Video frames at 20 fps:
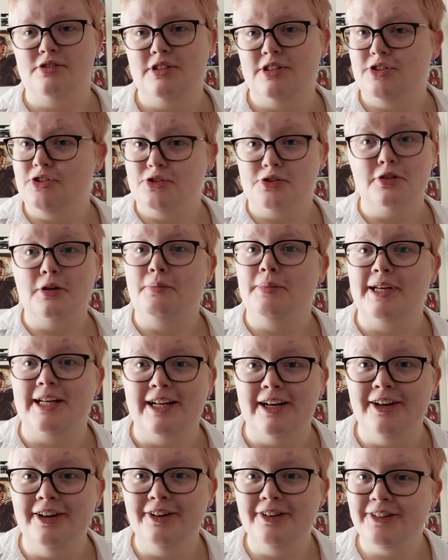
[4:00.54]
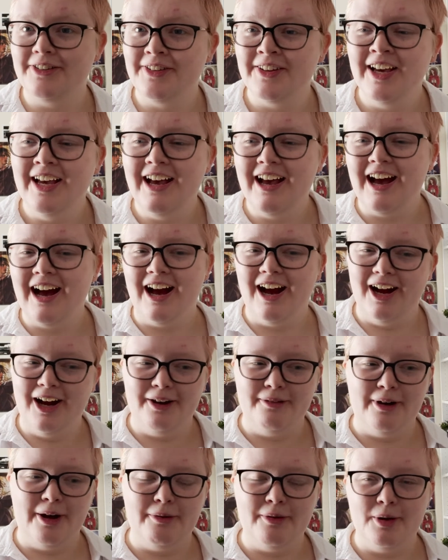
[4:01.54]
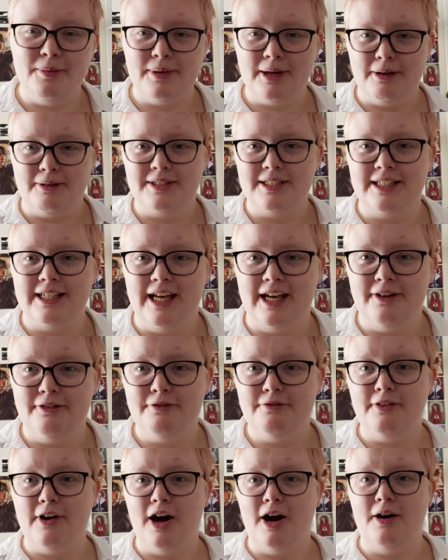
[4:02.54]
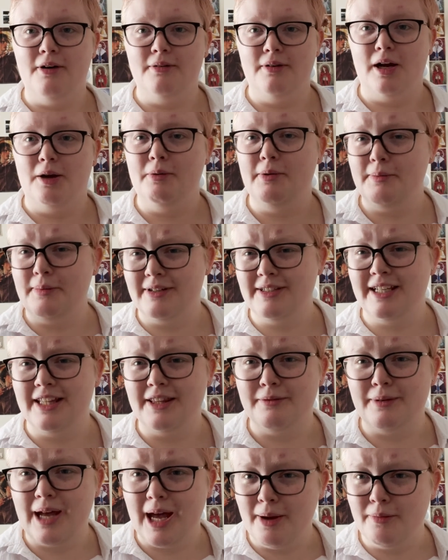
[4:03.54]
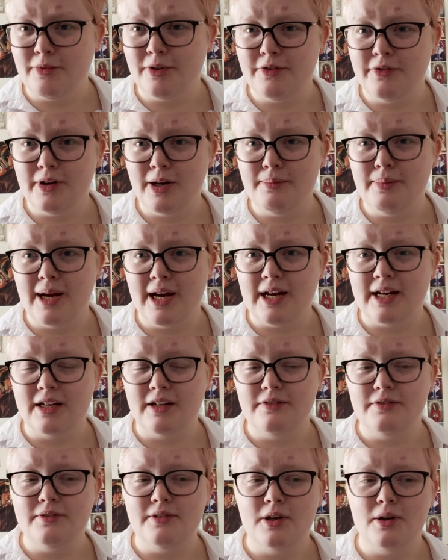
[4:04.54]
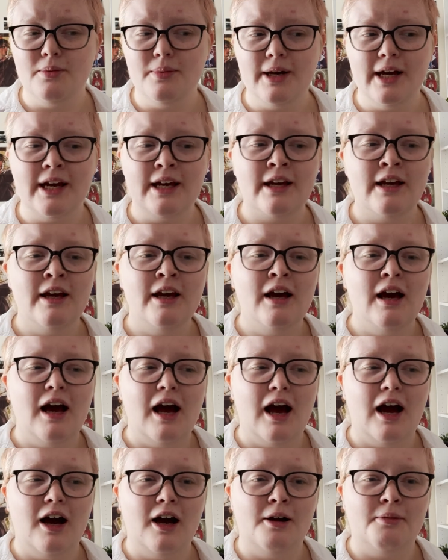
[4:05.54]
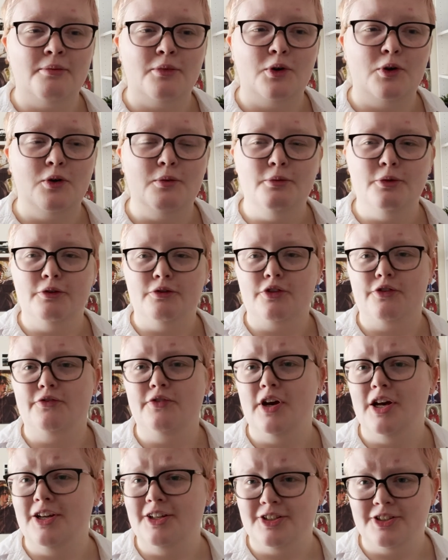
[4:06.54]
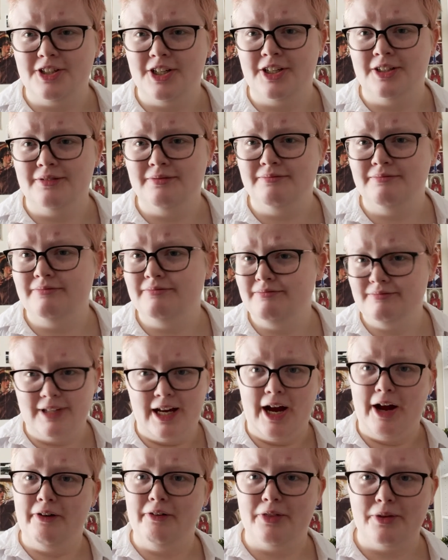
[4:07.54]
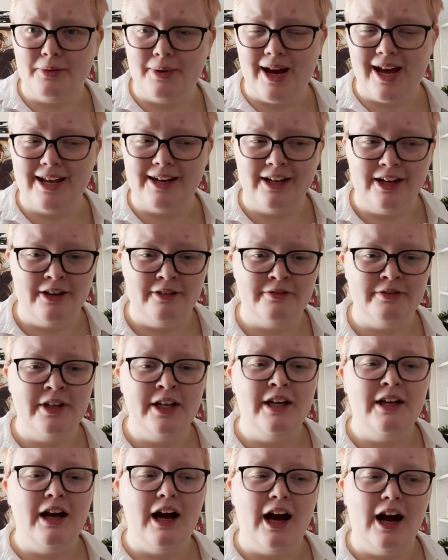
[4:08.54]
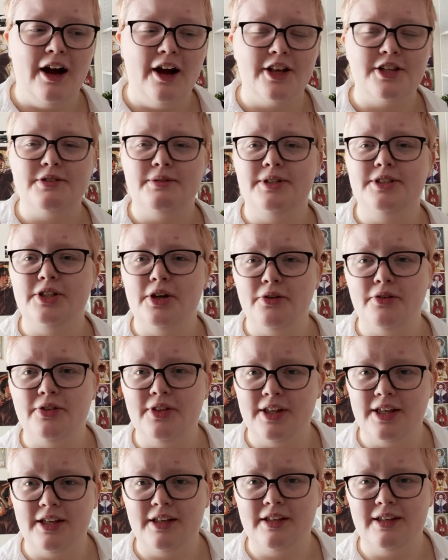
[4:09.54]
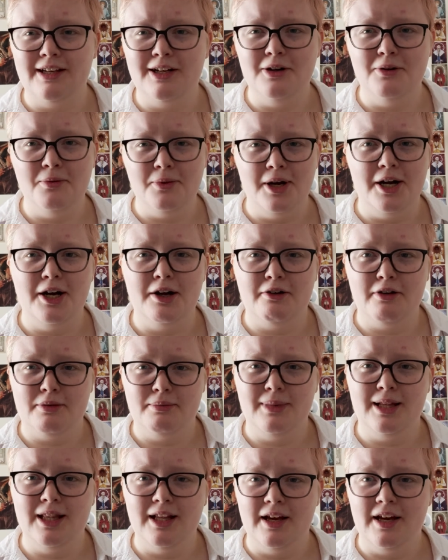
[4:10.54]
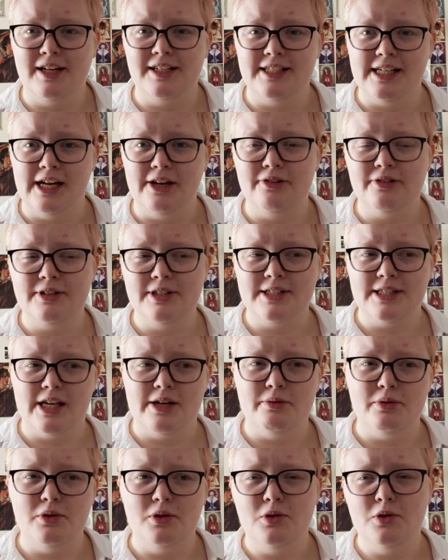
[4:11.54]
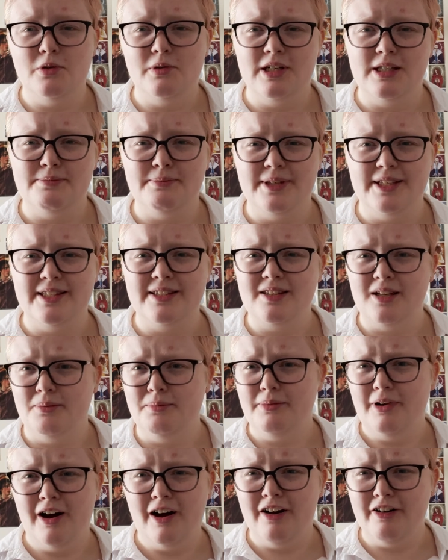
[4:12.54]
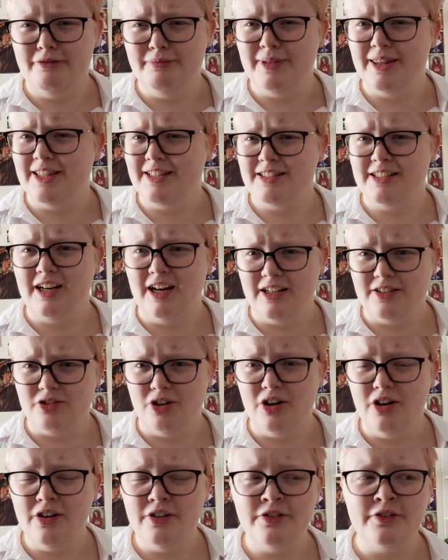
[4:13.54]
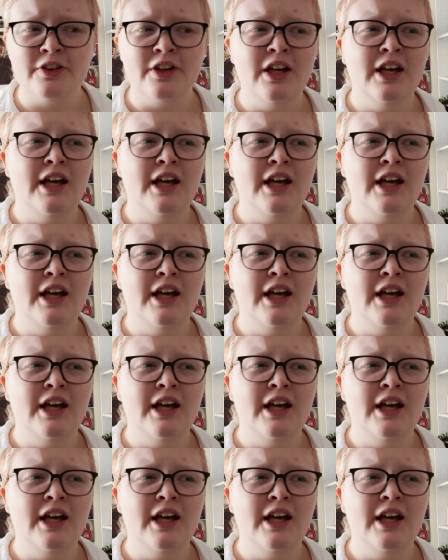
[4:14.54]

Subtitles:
is just not big enough. I won't be able to get the camera far back enough away, or move the furniture out of the way enough. So I don't think it'll work with me lying down, because there will always be some part of me that's cut off,